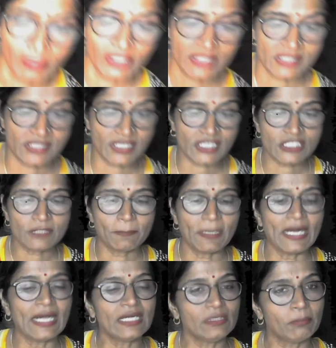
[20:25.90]
is 6
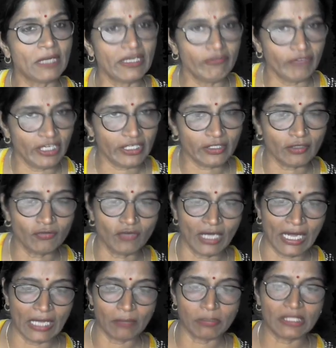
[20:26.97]
part by weight of
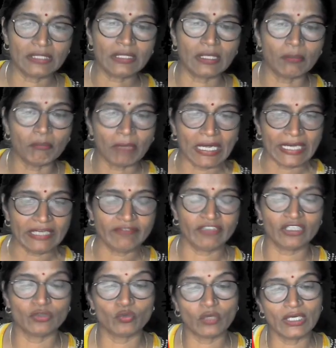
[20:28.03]
carbon combined
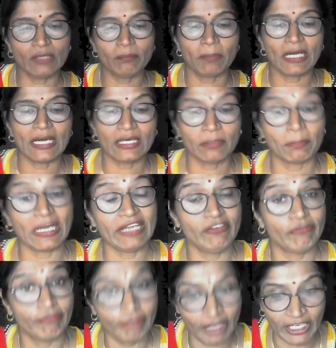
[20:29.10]
with 1 part by
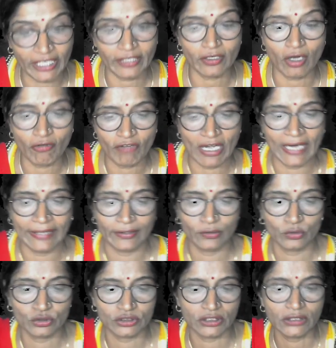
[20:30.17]
weight of
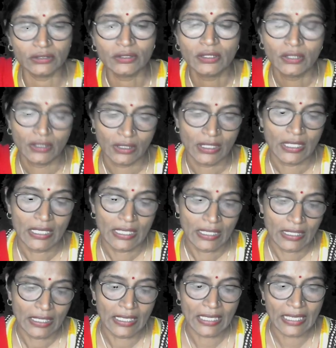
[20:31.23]
hydrogen
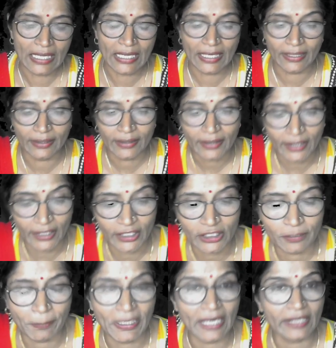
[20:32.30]
and 8
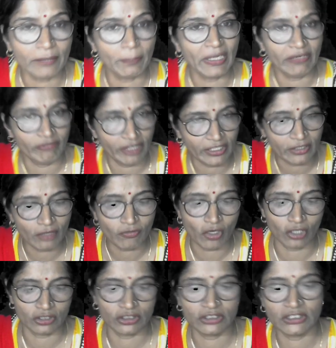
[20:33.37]
part by weight of
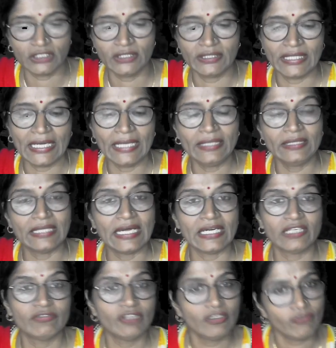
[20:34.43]
oxygen, then that
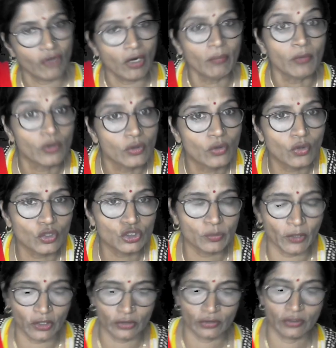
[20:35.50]
will form glucose
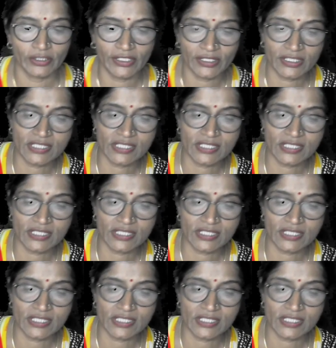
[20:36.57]
molecule. It is